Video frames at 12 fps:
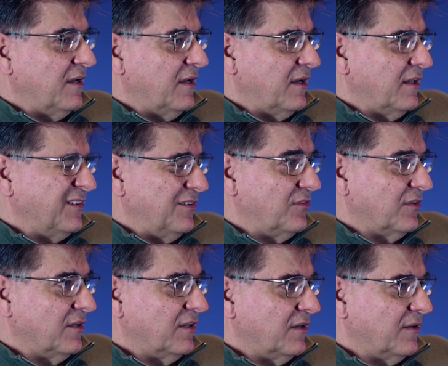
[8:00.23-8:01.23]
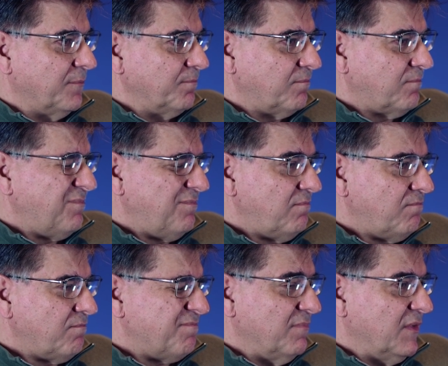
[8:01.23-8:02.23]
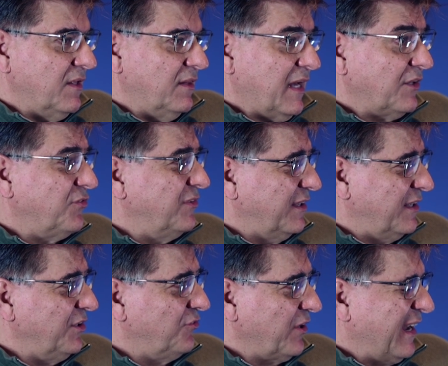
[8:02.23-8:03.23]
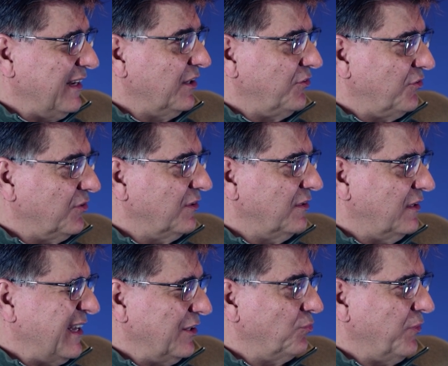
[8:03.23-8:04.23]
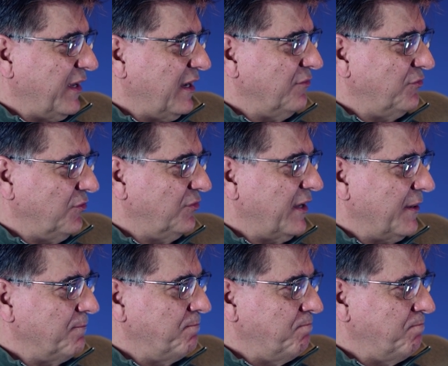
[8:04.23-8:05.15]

And that's the key challenge that we have today.